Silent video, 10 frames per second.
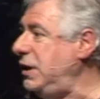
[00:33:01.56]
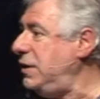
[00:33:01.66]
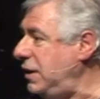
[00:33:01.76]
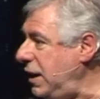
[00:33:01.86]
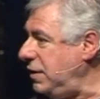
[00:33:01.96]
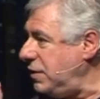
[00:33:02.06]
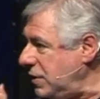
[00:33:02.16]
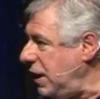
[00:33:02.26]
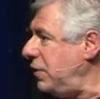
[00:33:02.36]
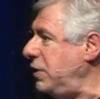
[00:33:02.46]
and the
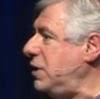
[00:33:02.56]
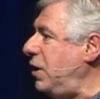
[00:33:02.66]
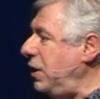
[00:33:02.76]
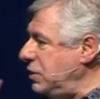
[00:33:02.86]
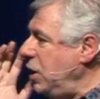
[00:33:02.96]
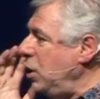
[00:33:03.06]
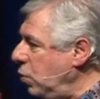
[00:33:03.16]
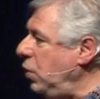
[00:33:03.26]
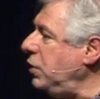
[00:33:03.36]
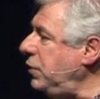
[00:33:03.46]
salaries guys
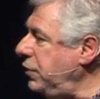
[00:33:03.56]
want to